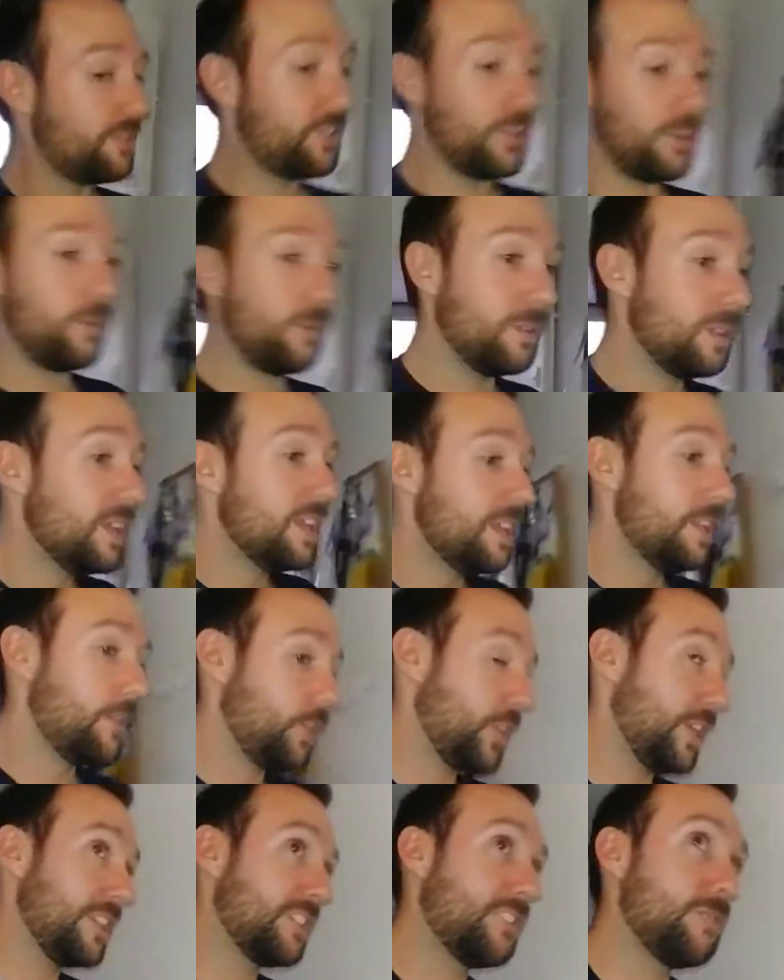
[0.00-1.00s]
So
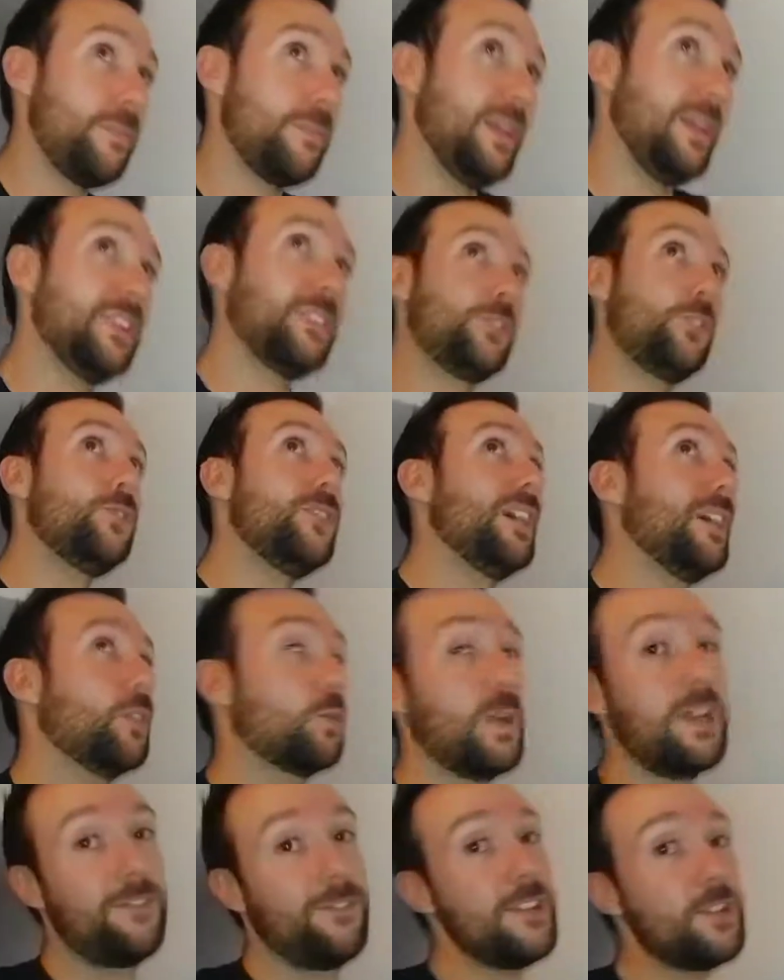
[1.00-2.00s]
the chances of being able to do
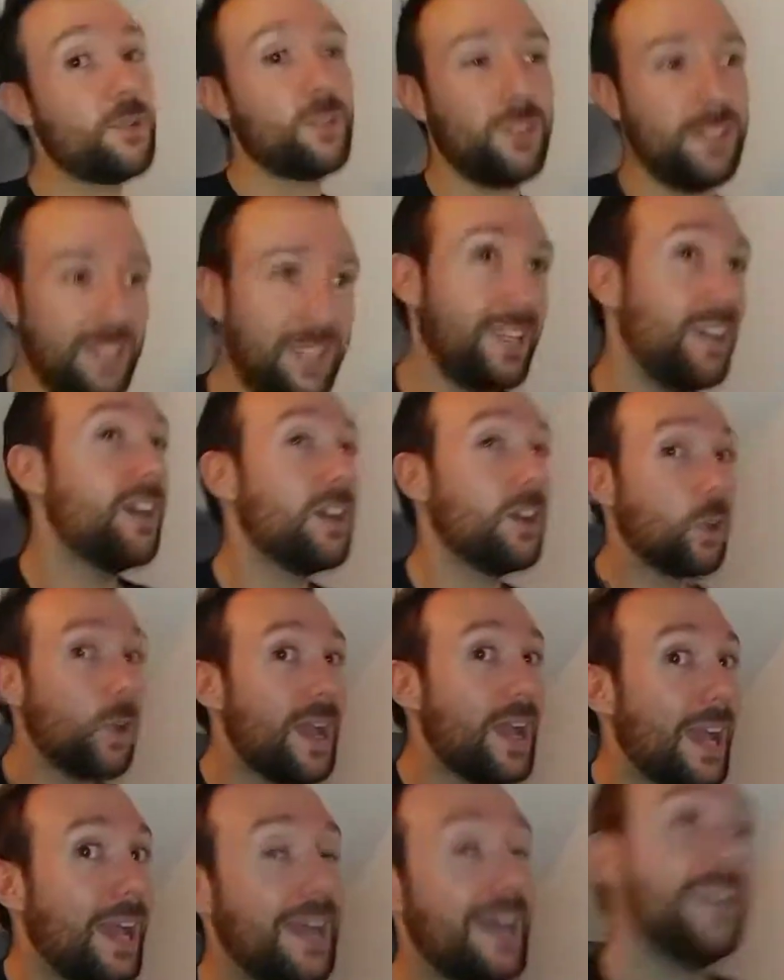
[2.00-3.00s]
that quite frequently are
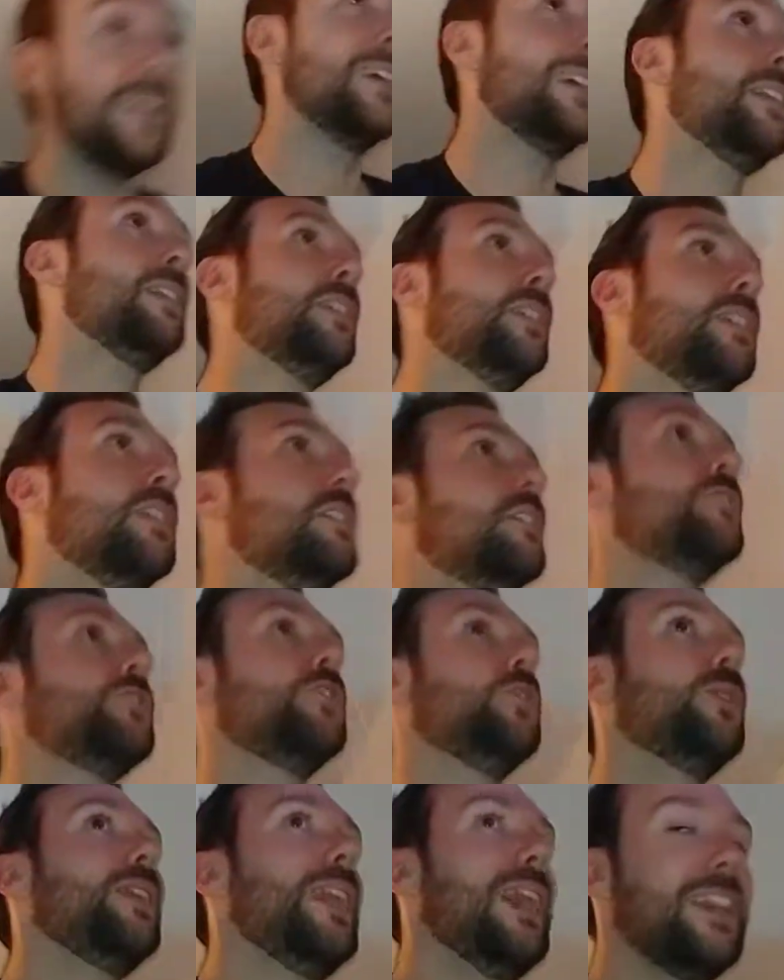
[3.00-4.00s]
quite high.
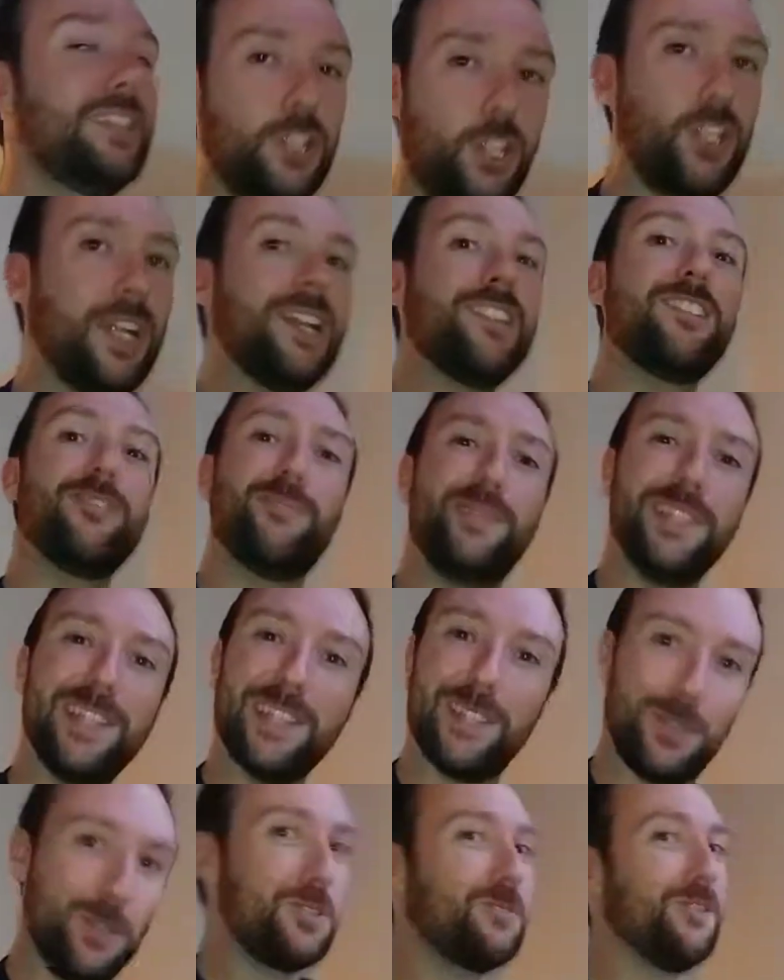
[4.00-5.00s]
So it has a chance of
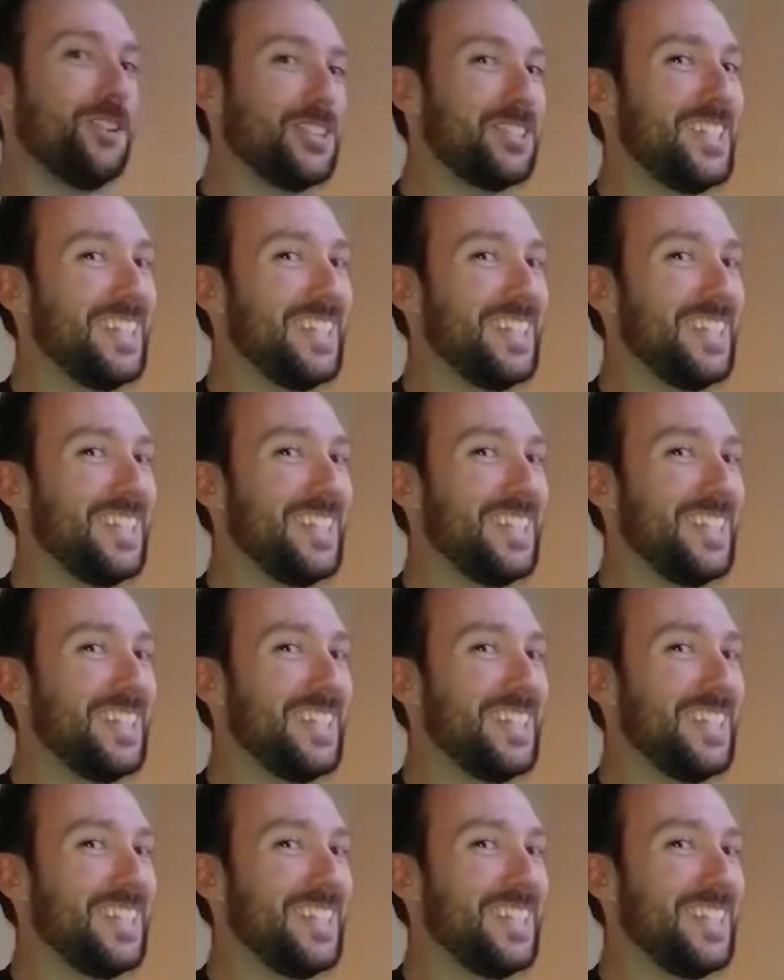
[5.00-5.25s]
being useful